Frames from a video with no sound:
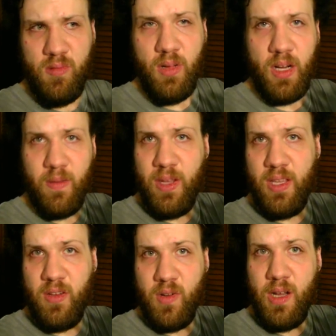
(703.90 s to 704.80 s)

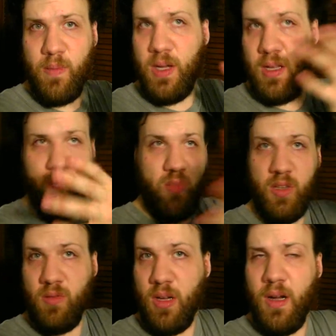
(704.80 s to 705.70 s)
recommend a tripod,
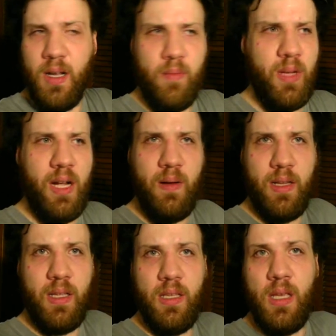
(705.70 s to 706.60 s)
just go out and buy
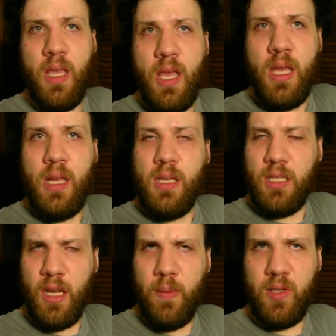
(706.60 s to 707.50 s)
one and
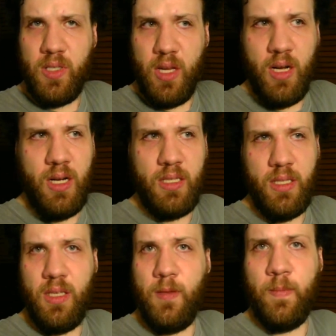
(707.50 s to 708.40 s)
see how much they cost
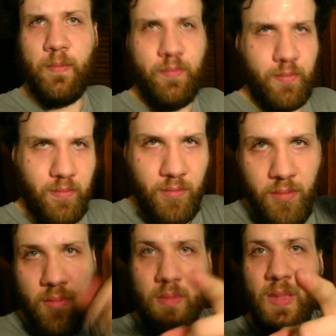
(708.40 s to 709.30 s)
and
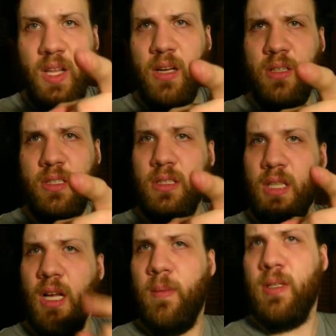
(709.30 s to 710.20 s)
also
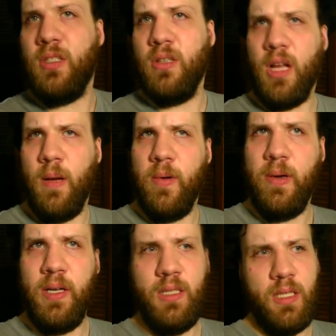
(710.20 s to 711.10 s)
see how much your camera
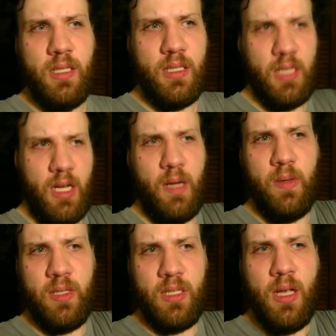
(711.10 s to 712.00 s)
weighs and see
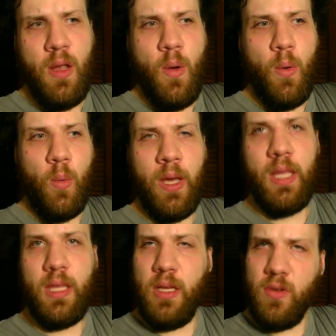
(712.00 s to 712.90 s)
how much
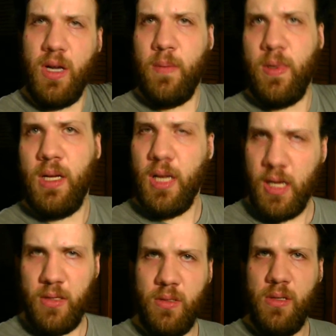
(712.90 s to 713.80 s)
weight the tripod
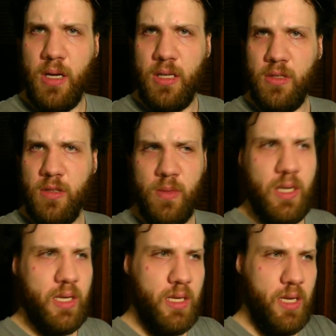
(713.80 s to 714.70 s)
actual can
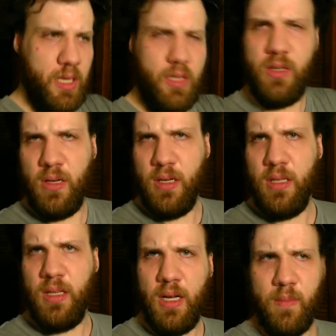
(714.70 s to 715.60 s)
watch And let's go
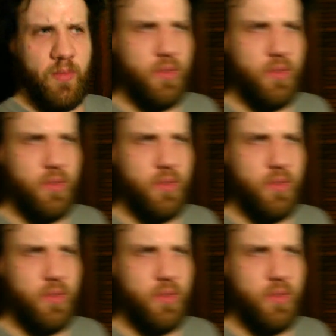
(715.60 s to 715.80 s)
and take